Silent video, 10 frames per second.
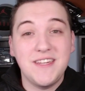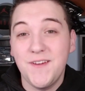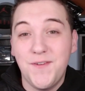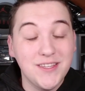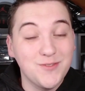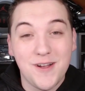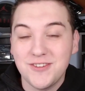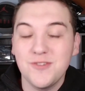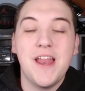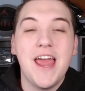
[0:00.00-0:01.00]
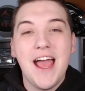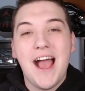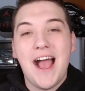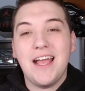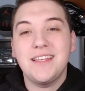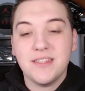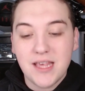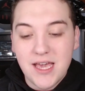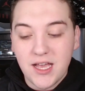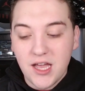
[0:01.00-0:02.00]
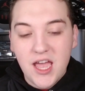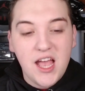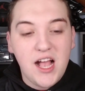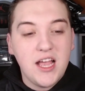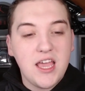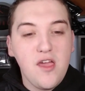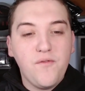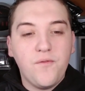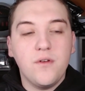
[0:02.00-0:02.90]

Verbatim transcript: defense while doing it. It's like if